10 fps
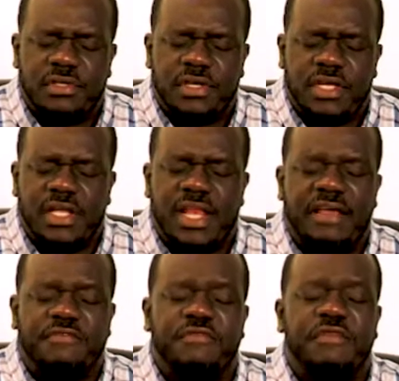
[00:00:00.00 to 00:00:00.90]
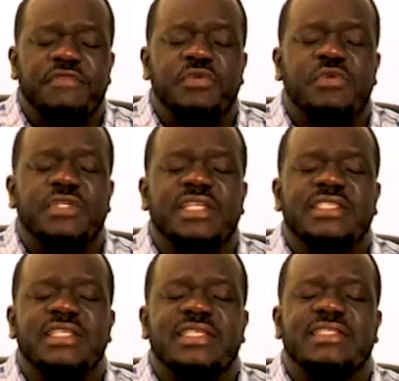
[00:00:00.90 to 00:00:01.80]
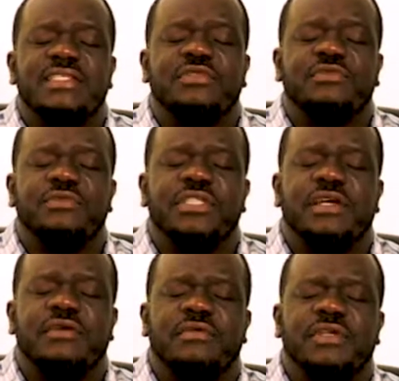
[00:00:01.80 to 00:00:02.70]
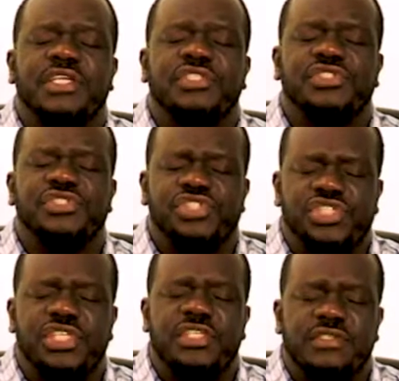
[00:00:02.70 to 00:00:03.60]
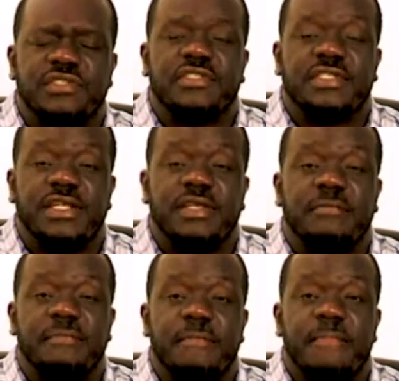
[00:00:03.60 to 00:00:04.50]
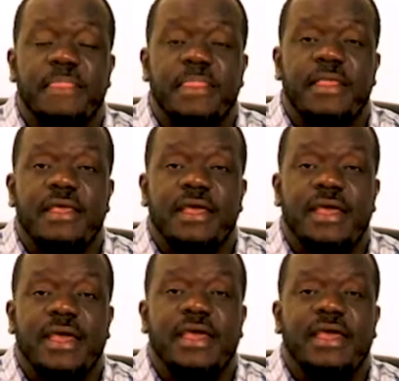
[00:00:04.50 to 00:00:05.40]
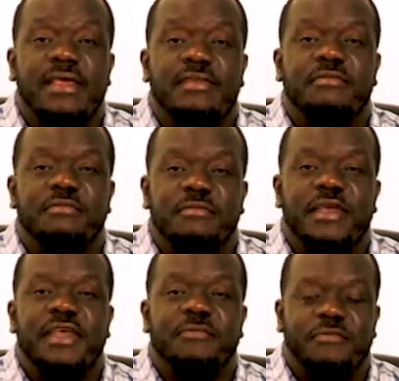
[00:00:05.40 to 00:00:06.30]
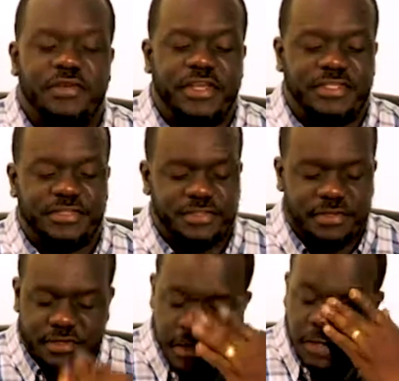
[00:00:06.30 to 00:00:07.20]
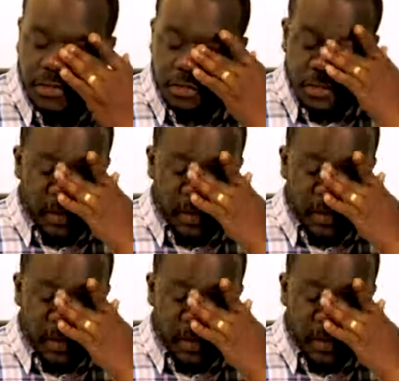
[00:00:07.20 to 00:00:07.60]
in the life of everyone that's listening to me now. In Jesus' Amen. Praise God. So